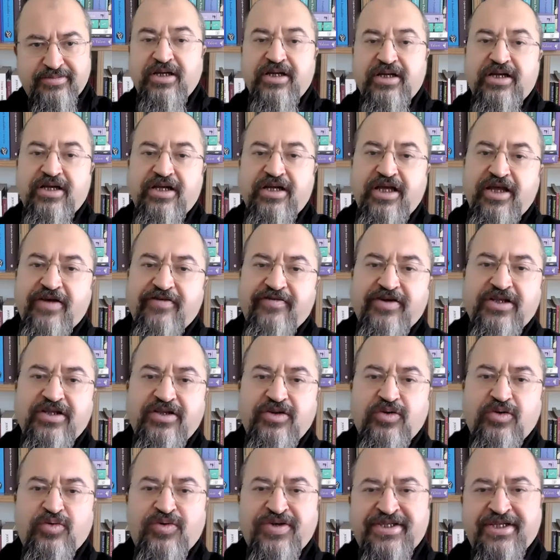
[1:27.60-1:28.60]
Even
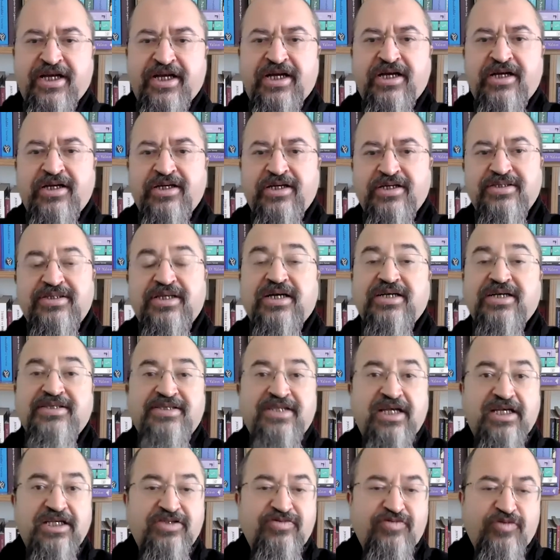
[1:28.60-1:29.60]
with a
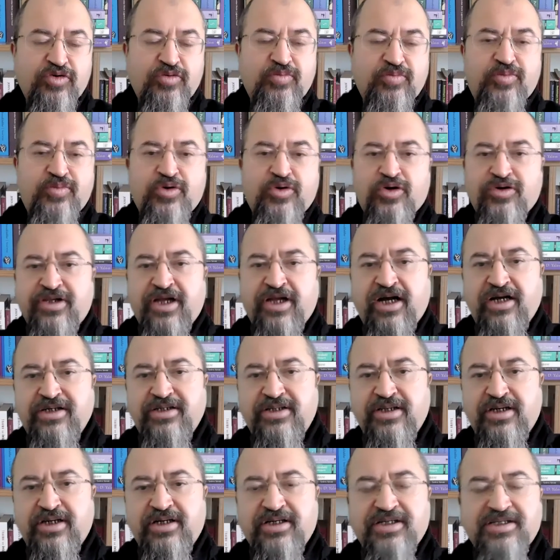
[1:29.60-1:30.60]
successful product,
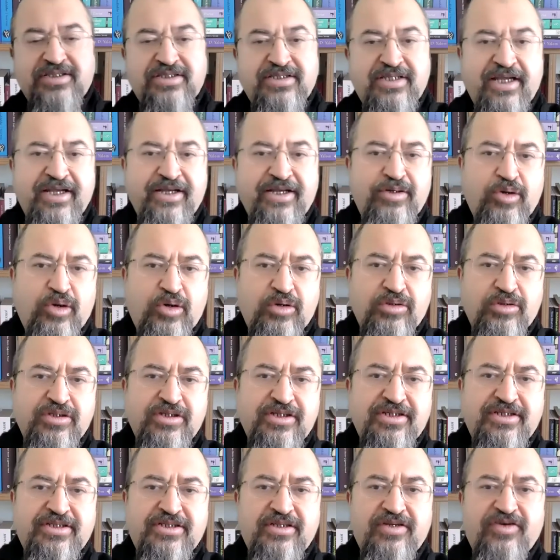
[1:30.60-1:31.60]

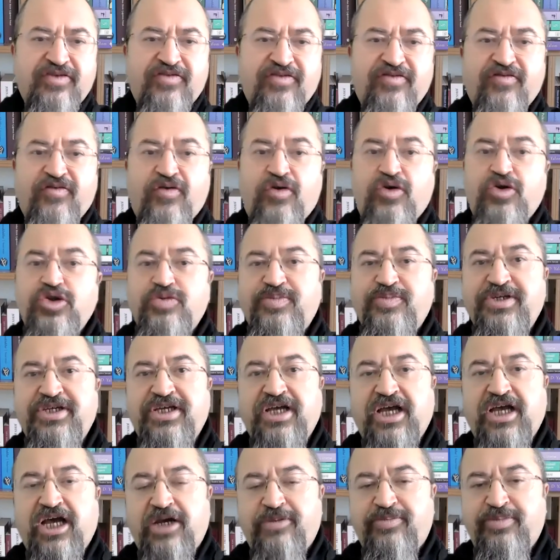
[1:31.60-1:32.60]
stakeholders won't be
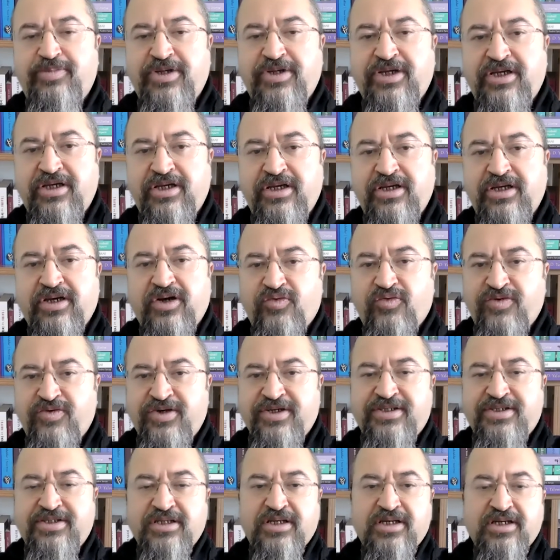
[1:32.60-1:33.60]
happy with
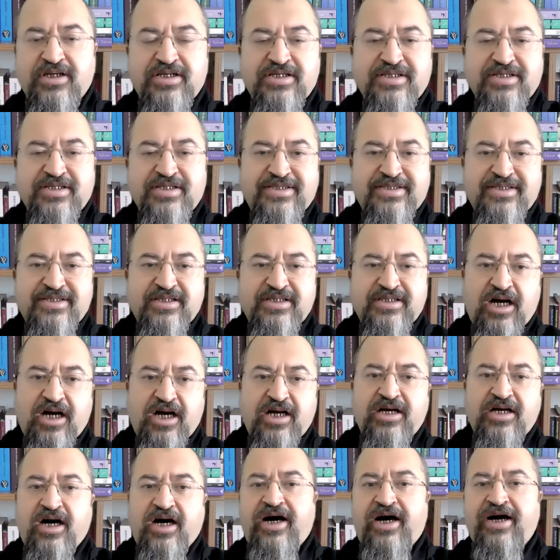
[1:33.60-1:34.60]

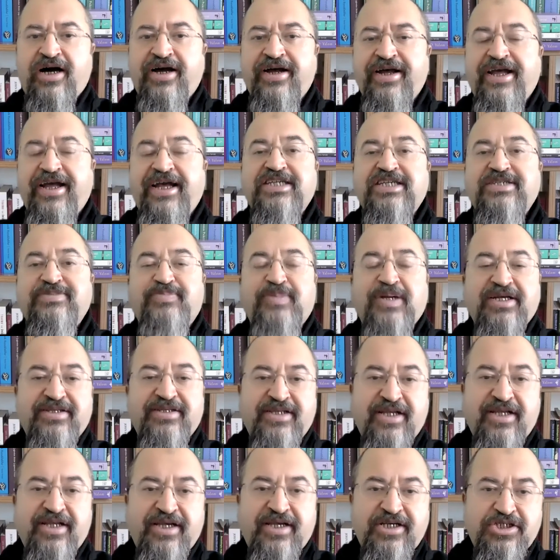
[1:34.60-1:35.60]
sky-high
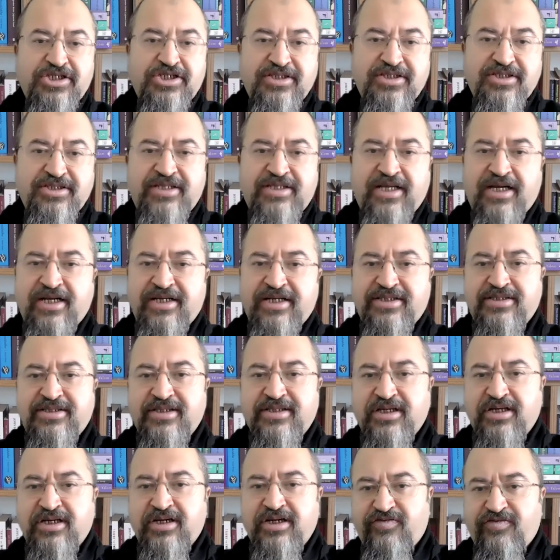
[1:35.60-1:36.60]
expectations that
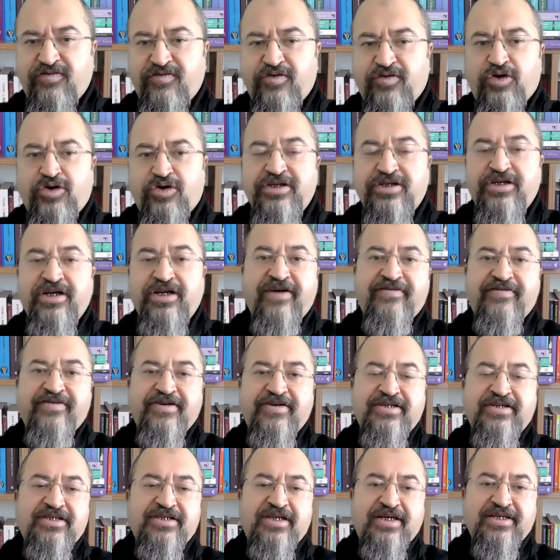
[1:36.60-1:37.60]
were never
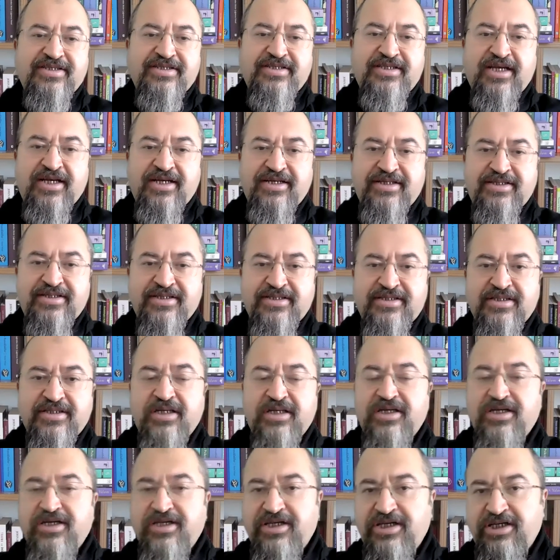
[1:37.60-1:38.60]
translated
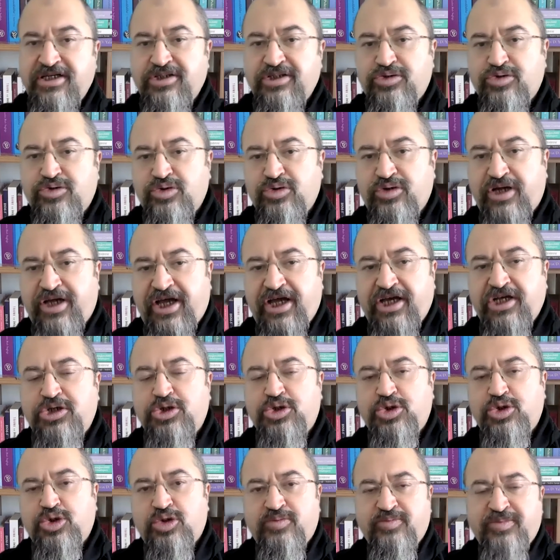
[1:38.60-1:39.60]
into
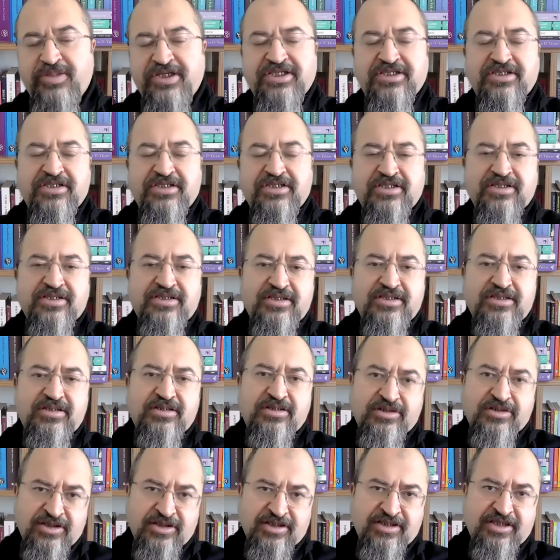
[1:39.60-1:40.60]
actual business
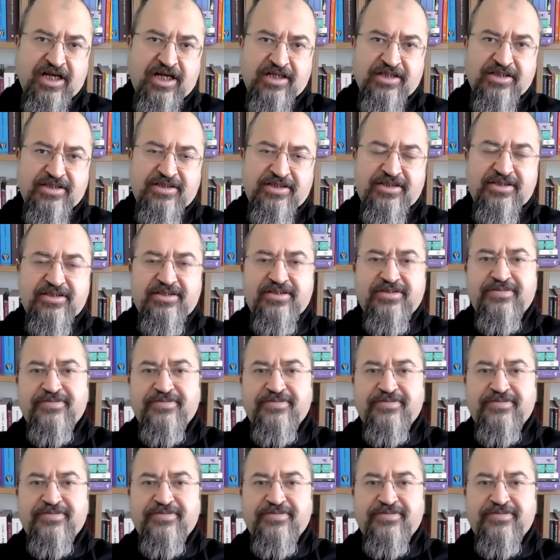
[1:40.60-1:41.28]
results.